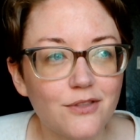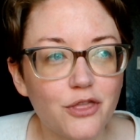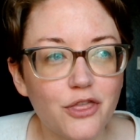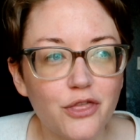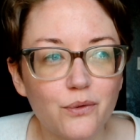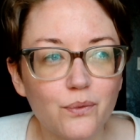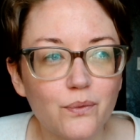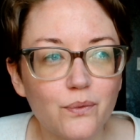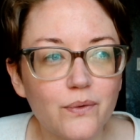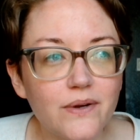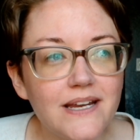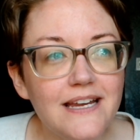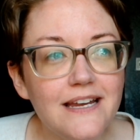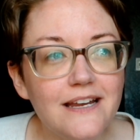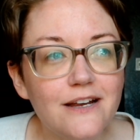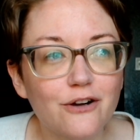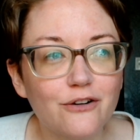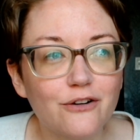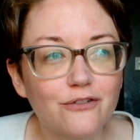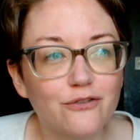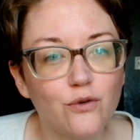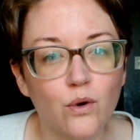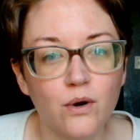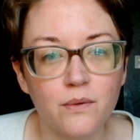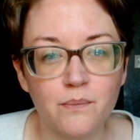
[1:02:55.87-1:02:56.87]
3 or
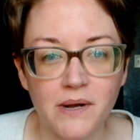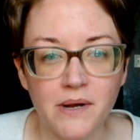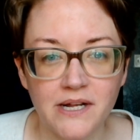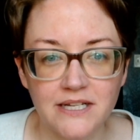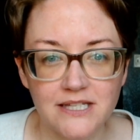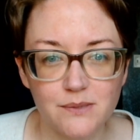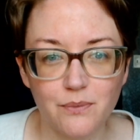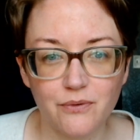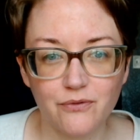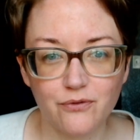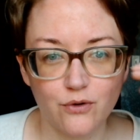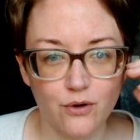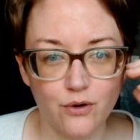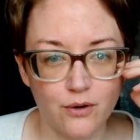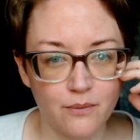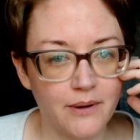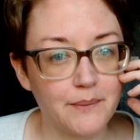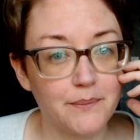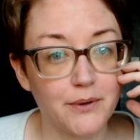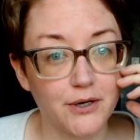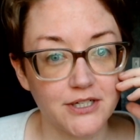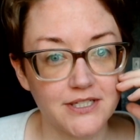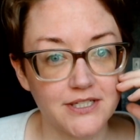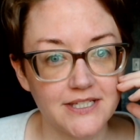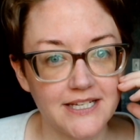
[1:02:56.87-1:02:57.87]
4 months before my
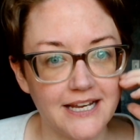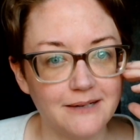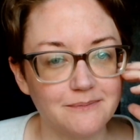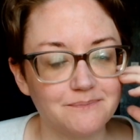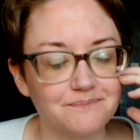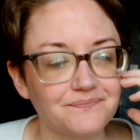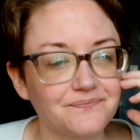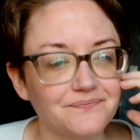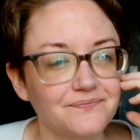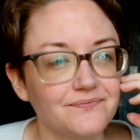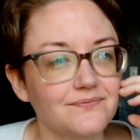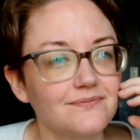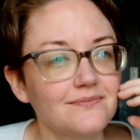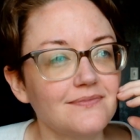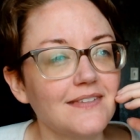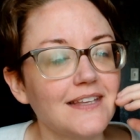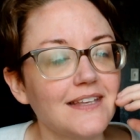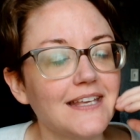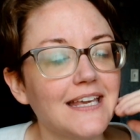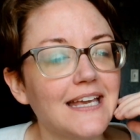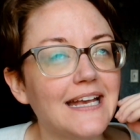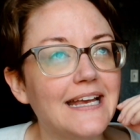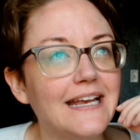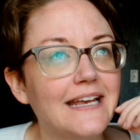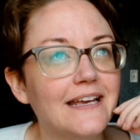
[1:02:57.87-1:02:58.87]
birthday.
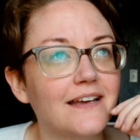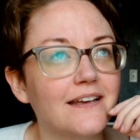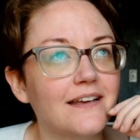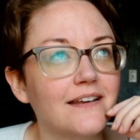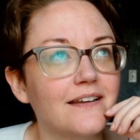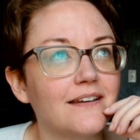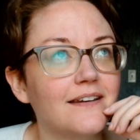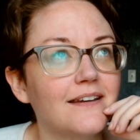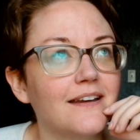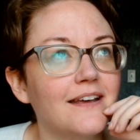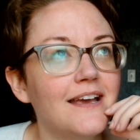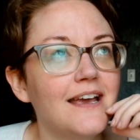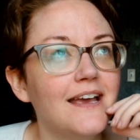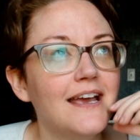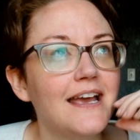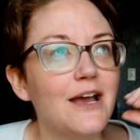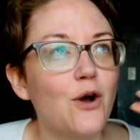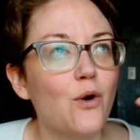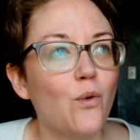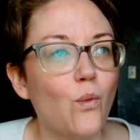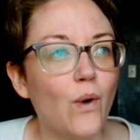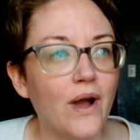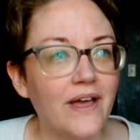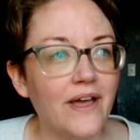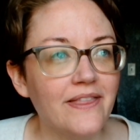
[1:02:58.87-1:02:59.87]
And
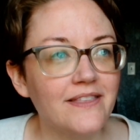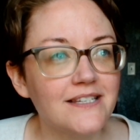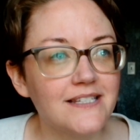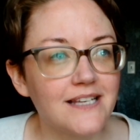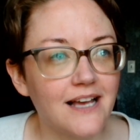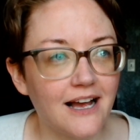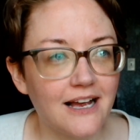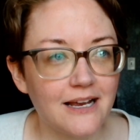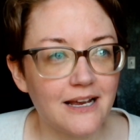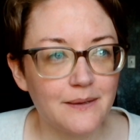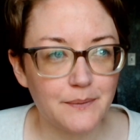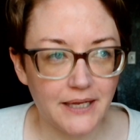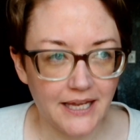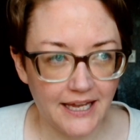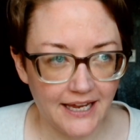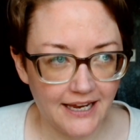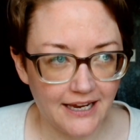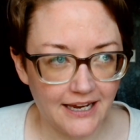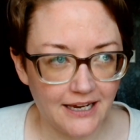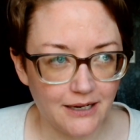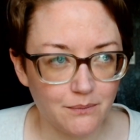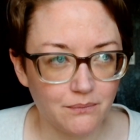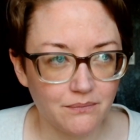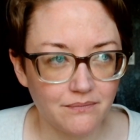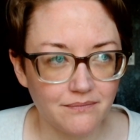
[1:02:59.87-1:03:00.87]
when the time
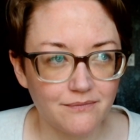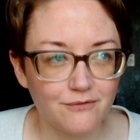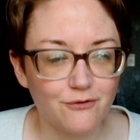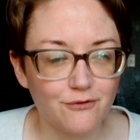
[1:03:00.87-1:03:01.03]
came